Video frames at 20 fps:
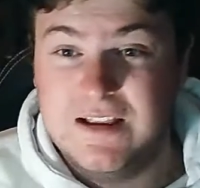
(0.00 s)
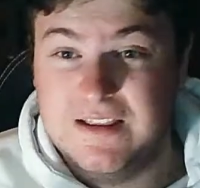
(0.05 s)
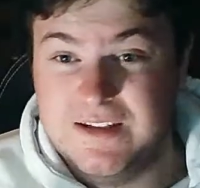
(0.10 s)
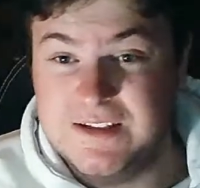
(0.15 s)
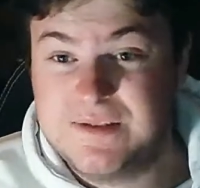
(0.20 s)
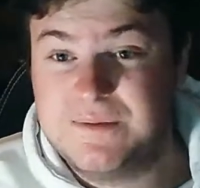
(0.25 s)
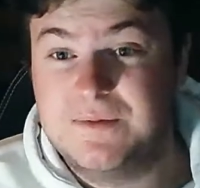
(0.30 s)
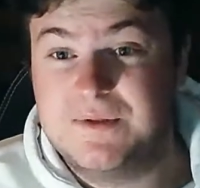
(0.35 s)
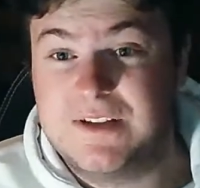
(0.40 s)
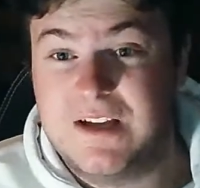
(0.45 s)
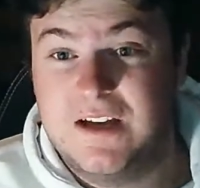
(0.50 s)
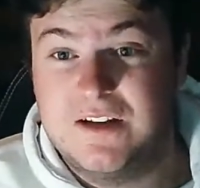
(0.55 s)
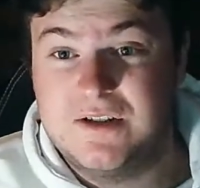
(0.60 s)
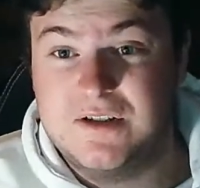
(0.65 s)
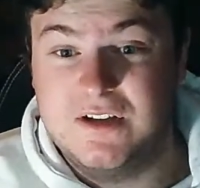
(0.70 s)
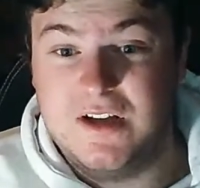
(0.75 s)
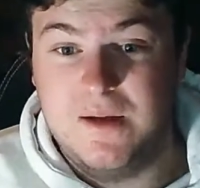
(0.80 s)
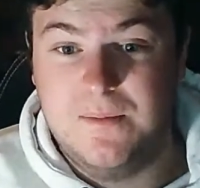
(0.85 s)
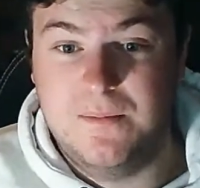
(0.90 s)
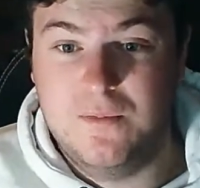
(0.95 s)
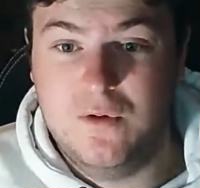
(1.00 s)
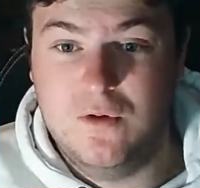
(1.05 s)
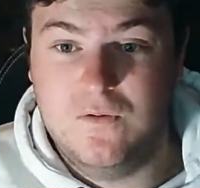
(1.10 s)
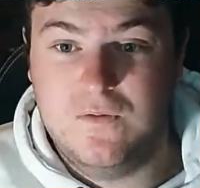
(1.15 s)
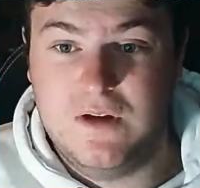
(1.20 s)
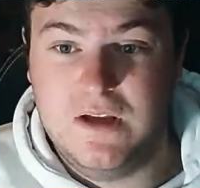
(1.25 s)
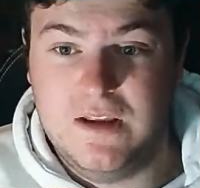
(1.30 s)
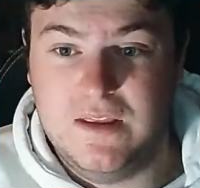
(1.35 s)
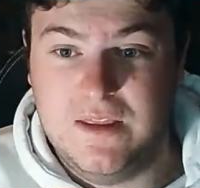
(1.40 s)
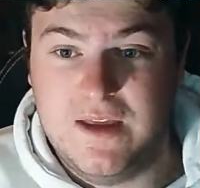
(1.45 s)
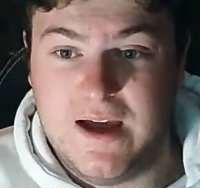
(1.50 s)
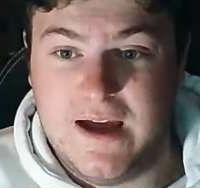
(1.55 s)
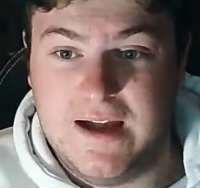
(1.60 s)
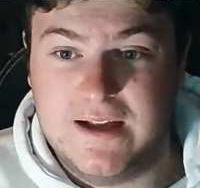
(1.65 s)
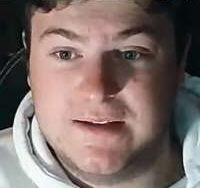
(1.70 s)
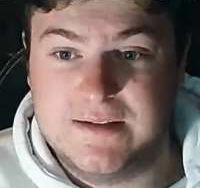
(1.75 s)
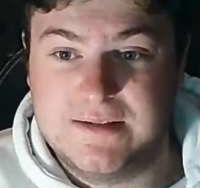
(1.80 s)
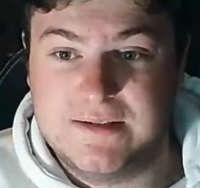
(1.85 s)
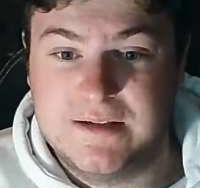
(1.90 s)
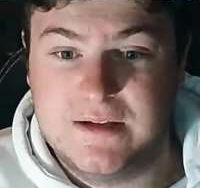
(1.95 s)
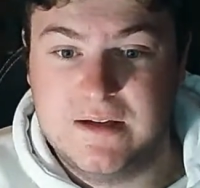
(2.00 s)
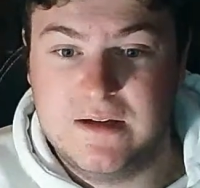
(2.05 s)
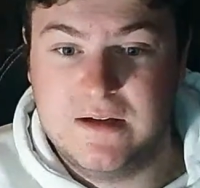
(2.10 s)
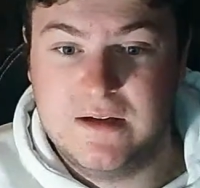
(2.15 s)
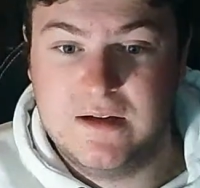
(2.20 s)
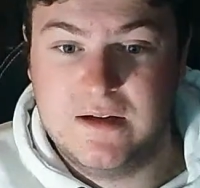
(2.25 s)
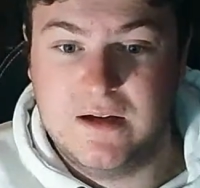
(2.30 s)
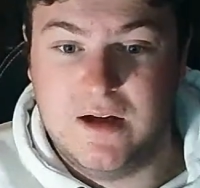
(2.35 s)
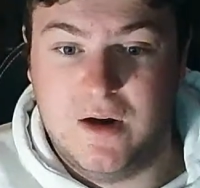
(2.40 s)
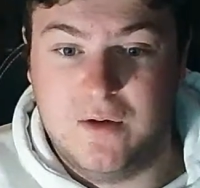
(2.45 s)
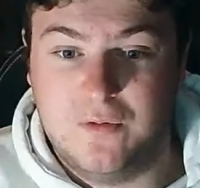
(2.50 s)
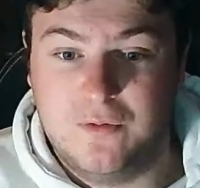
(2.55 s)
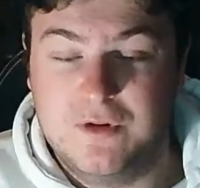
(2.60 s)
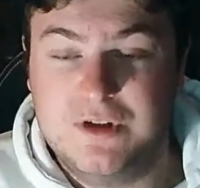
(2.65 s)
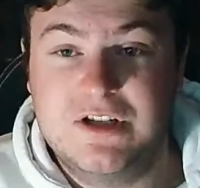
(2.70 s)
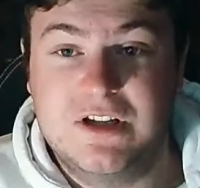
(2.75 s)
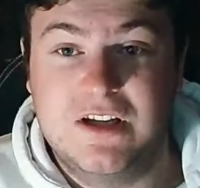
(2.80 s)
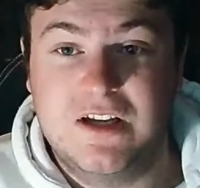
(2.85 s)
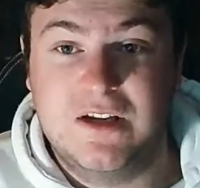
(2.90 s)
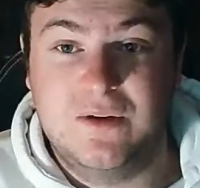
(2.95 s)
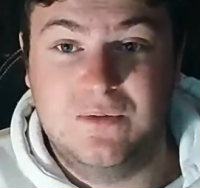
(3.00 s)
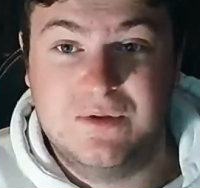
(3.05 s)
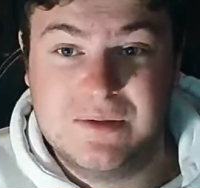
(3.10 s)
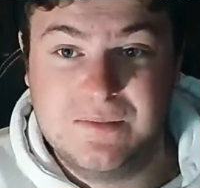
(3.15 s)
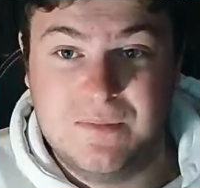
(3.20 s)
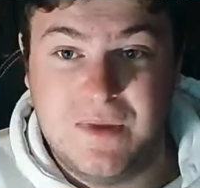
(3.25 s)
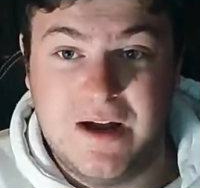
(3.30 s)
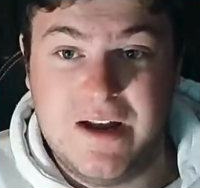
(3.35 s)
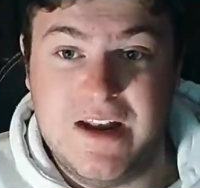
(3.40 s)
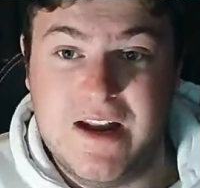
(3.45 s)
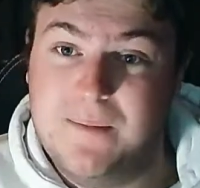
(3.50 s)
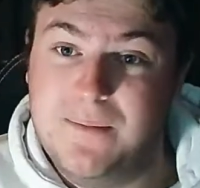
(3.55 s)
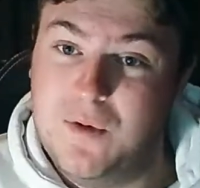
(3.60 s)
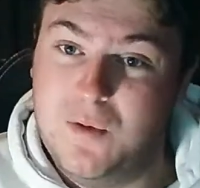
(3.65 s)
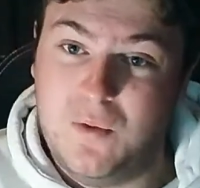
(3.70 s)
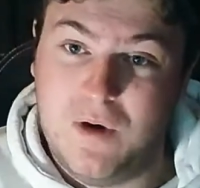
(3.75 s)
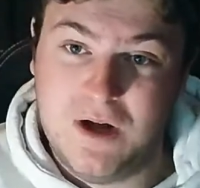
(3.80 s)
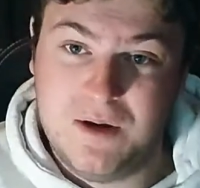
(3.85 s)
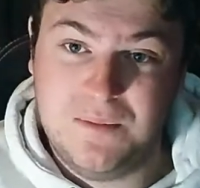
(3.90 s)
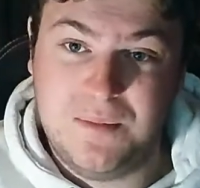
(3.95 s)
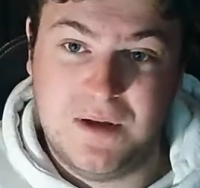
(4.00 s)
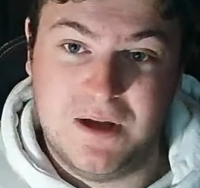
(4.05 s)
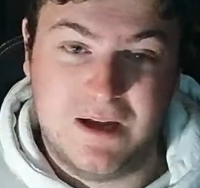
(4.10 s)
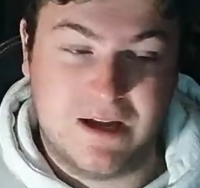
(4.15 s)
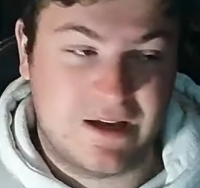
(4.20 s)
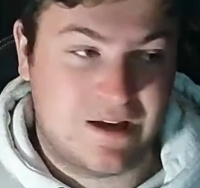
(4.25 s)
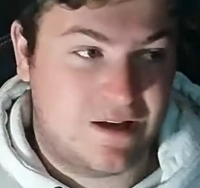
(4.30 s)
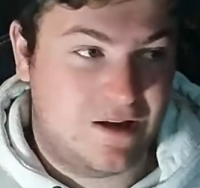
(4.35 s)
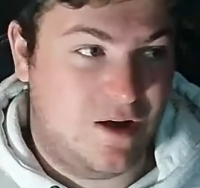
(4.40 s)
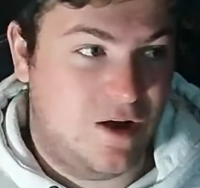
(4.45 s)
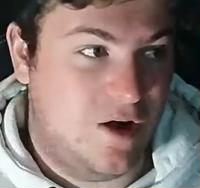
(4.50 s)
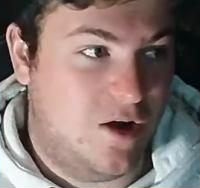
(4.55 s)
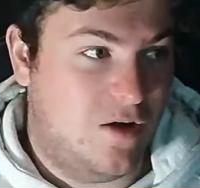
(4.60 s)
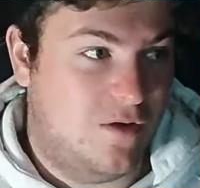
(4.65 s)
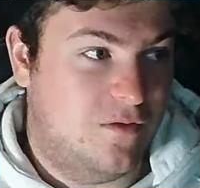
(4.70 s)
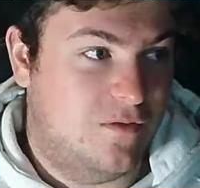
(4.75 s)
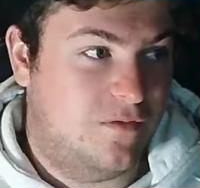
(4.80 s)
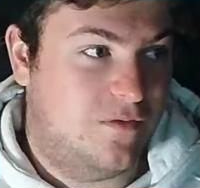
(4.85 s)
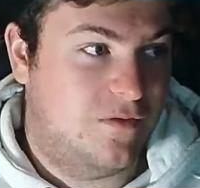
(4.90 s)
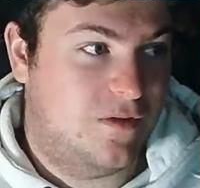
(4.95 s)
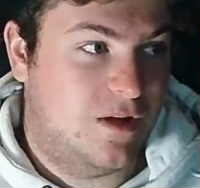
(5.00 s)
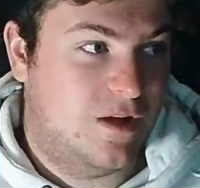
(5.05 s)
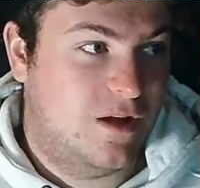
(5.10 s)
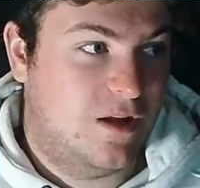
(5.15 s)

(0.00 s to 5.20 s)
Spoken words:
This was actually a movie that originally was my number 1 pick of